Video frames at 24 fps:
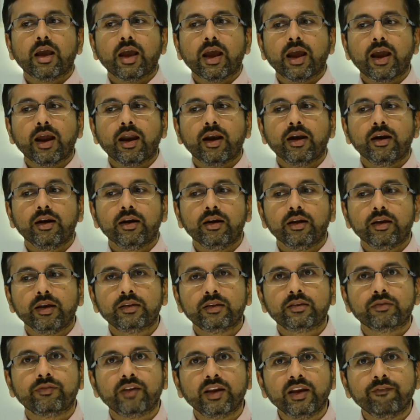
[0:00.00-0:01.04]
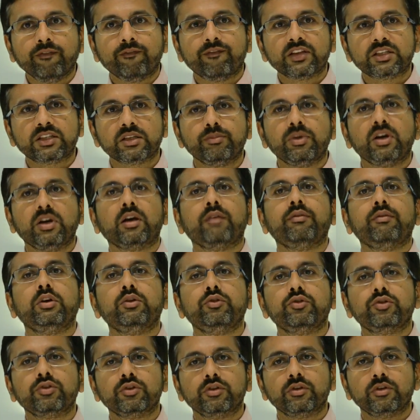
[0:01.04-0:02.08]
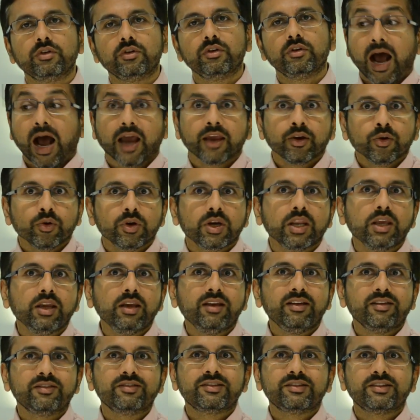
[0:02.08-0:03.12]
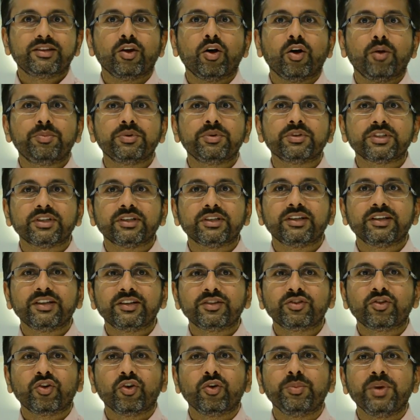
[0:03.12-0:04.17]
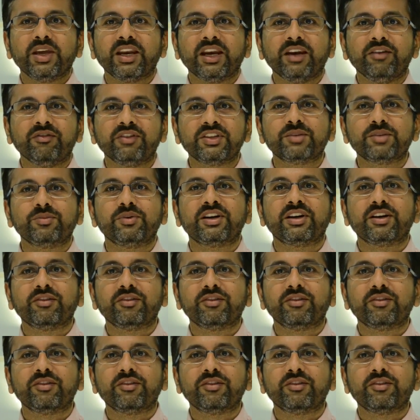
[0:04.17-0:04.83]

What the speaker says: And it's a very visible revolution. IoT is the opposite. It's going to be an invisible